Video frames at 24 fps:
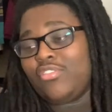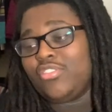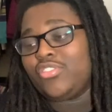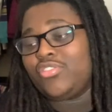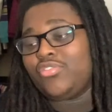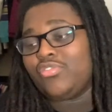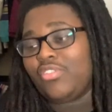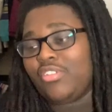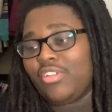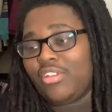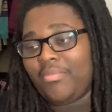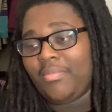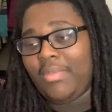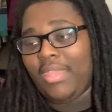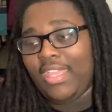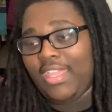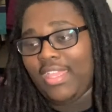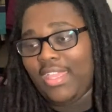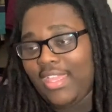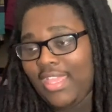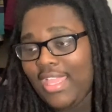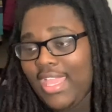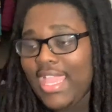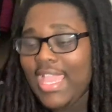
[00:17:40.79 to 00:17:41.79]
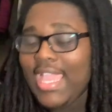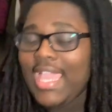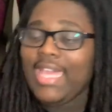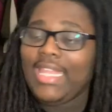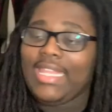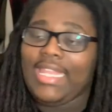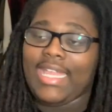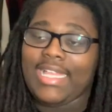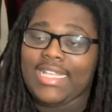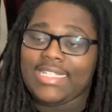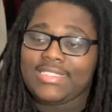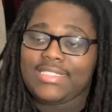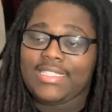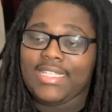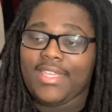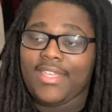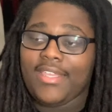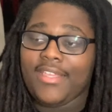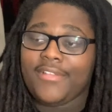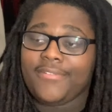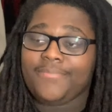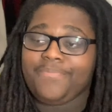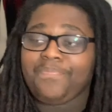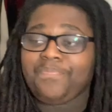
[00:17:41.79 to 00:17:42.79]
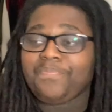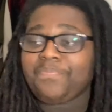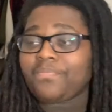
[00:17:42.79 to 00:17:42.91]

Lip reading: enjoyed it, man. Like I said,